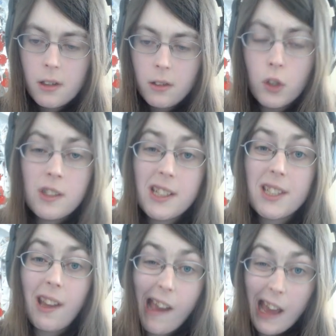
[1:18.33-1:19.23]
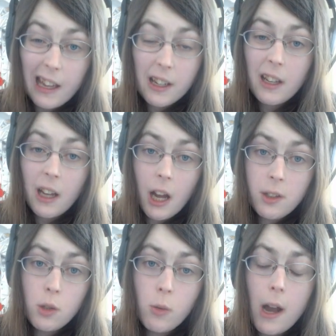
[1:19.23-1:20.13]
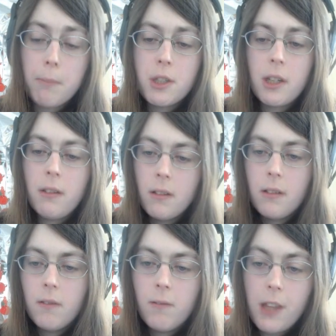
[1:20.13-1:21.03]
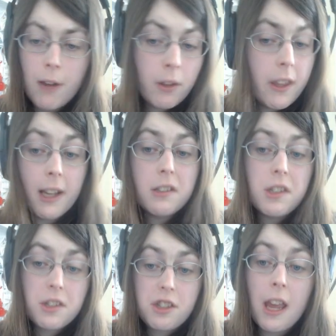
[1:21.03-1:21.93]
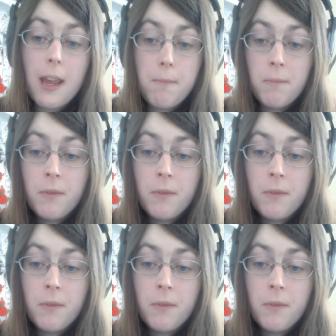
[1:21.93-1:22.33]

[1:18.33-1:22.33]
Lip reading: They're just adding a new option. Everything else is the same.